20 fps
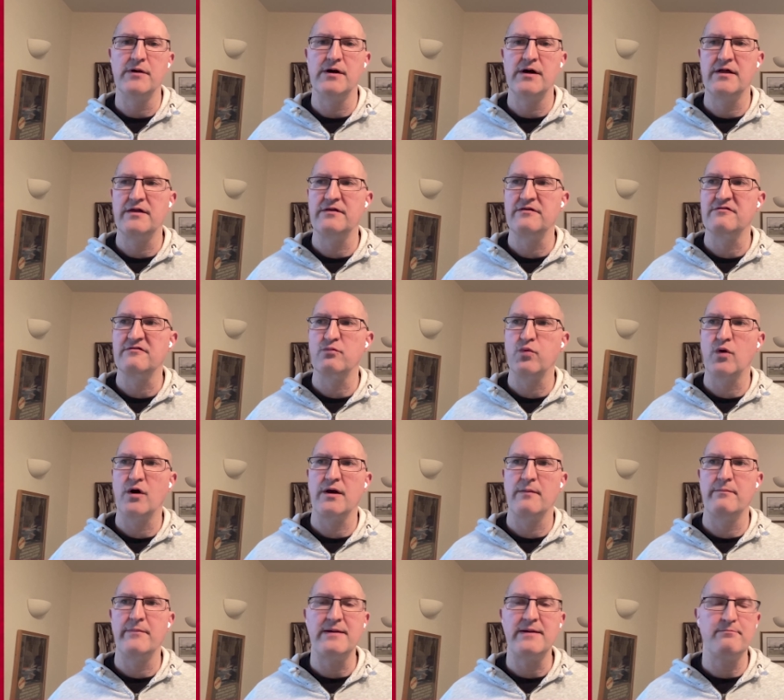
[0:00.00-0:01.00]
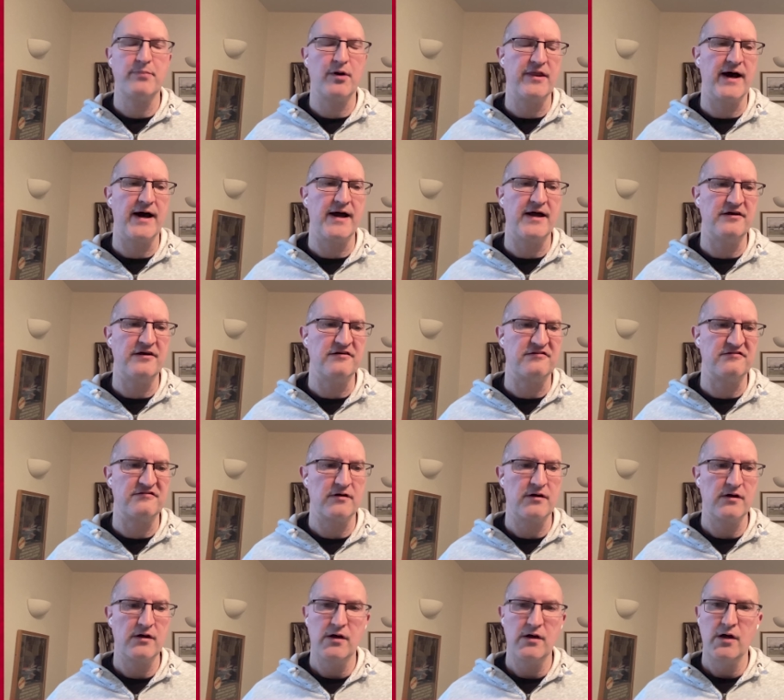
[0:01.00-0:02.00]
And what I mean by that is
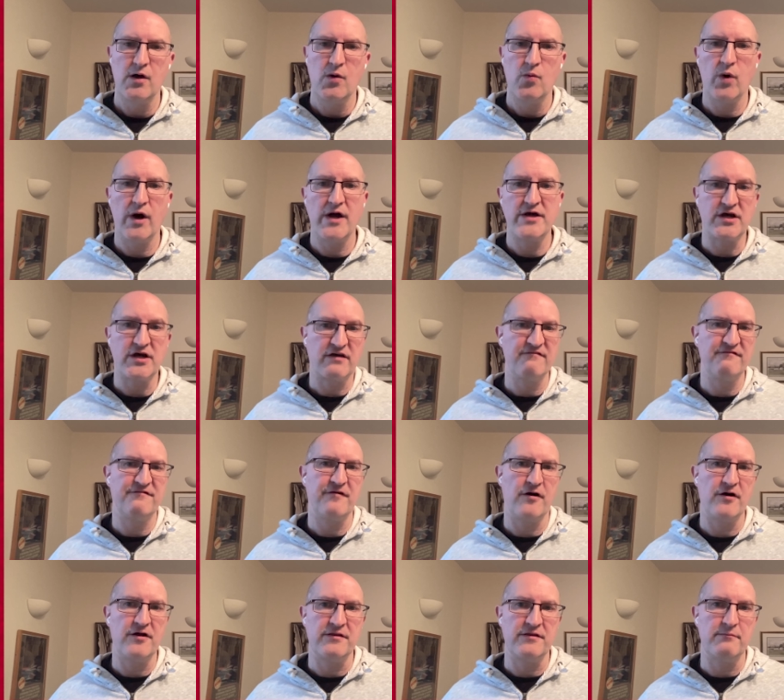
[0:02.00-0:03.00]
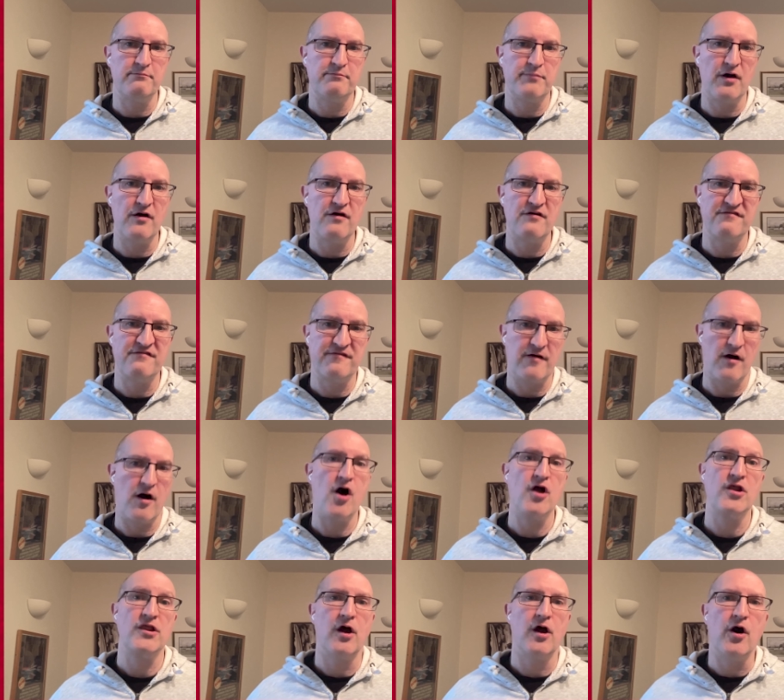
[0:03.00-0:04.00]
where you can find them both
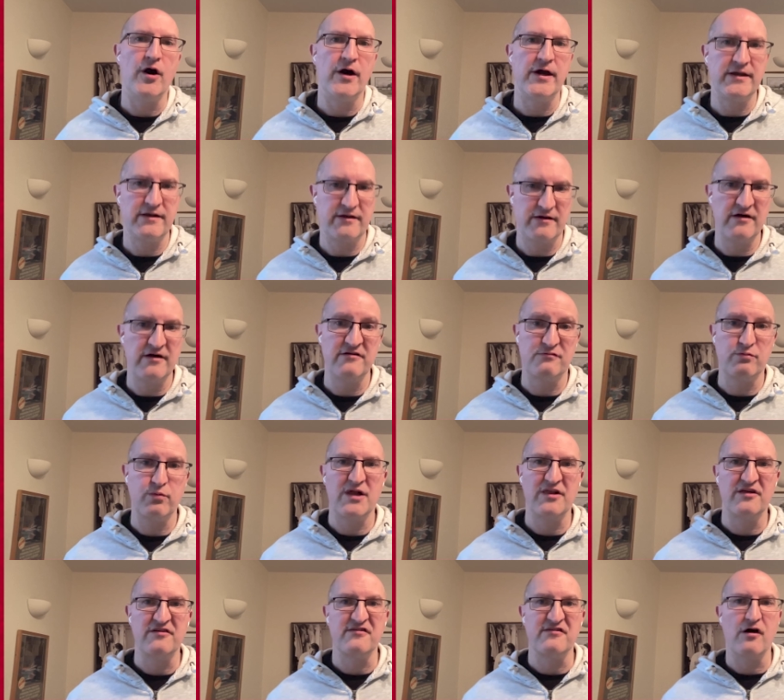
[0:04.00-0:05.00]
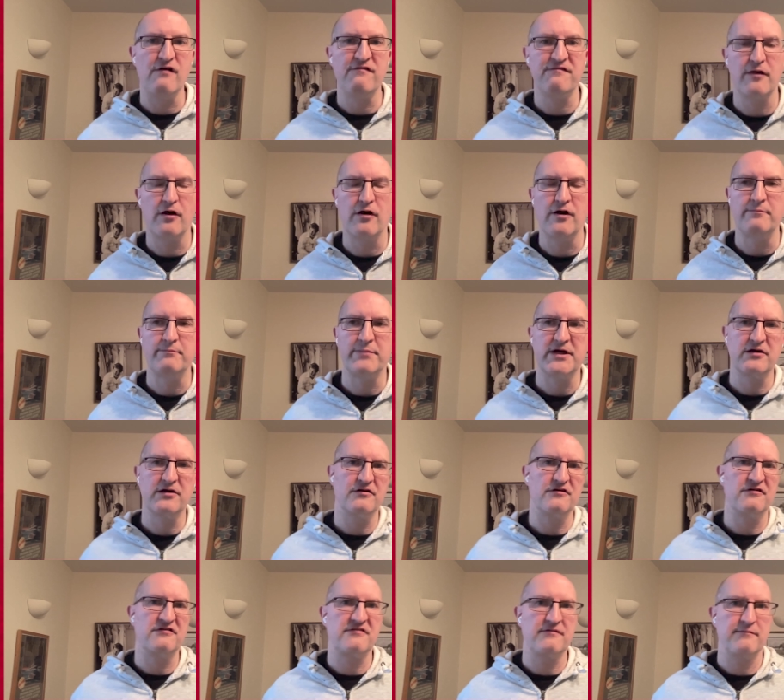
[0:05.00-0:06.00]
online as well as offline
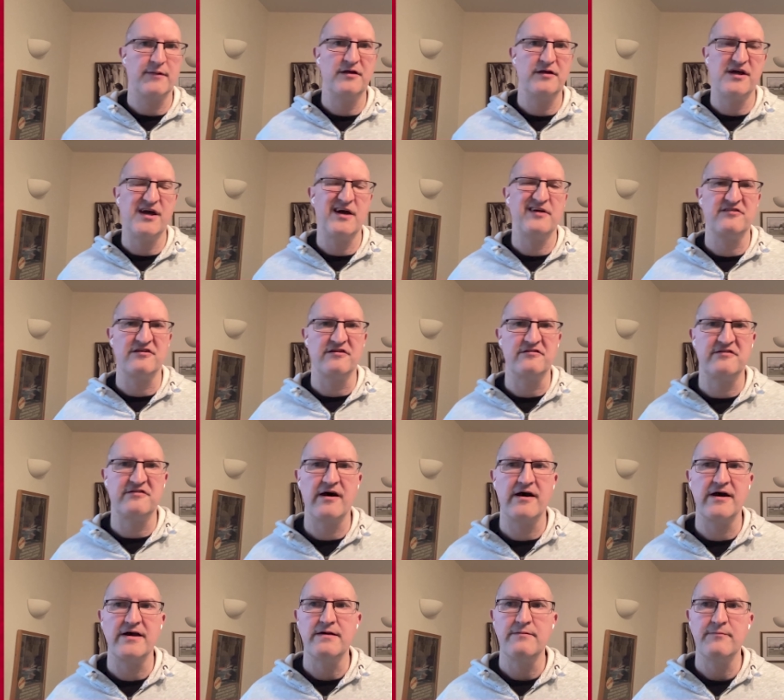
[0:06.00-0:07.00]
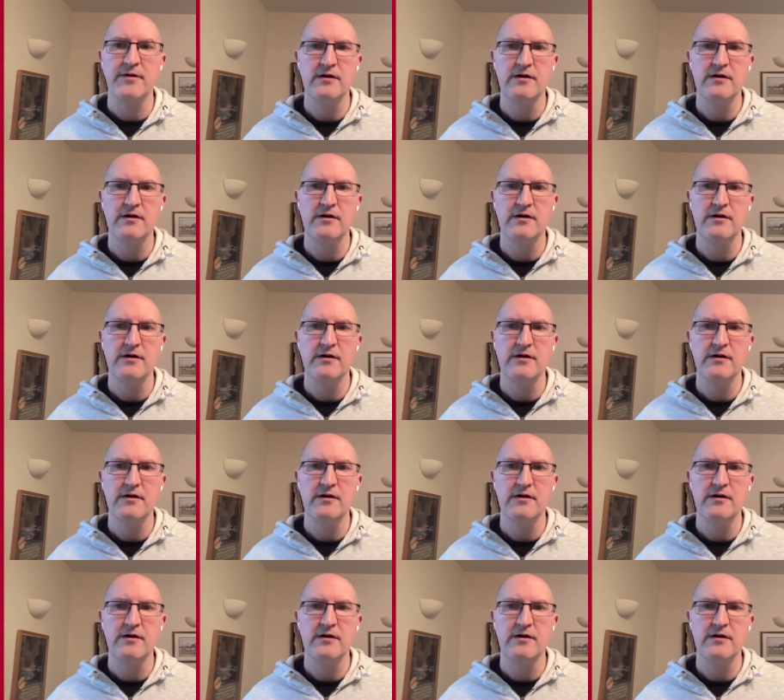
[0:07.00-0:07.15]
because at the end of the day,